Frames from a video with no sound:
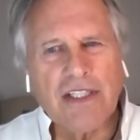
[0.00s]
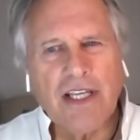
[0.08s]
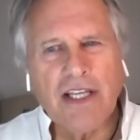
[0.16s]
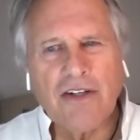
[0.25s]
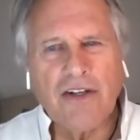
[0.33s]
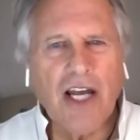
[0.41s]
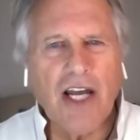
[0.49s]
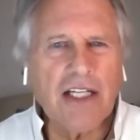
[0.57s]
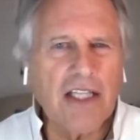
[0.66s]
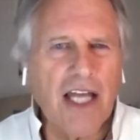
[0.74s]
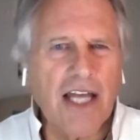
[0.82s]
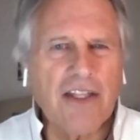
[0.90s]
And you're not
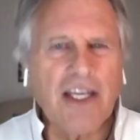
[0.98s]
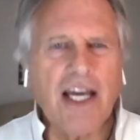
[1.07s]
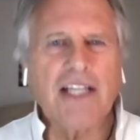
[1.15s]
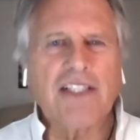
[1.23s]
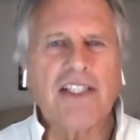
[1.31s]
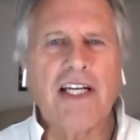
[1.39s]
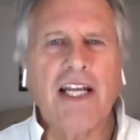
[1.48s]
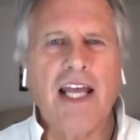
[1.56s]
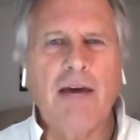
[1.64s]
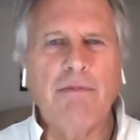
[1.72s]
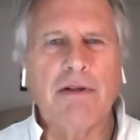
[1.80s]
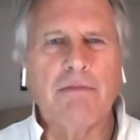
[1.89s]
glad the accident
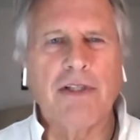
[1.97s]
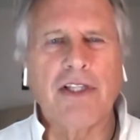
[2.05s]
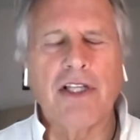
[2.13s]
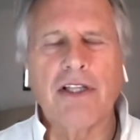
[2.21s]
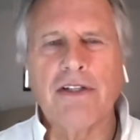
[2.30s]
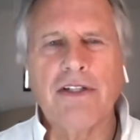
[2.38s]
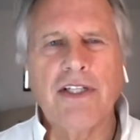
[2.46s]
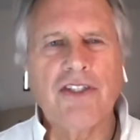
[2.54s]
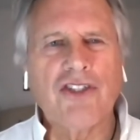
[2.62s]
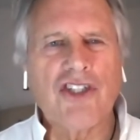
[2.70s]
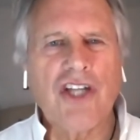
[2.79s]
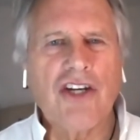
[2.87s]
happened, but the
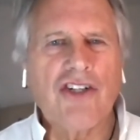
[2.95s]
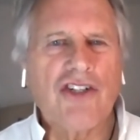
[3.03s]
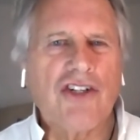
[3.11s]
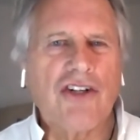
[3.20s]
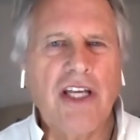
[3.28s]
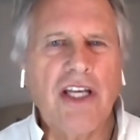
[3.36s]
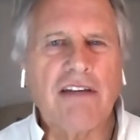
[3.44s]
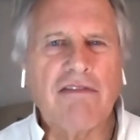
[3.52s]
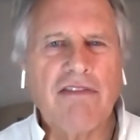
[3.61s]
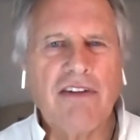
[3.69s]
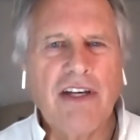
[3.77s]
learnings changed your life.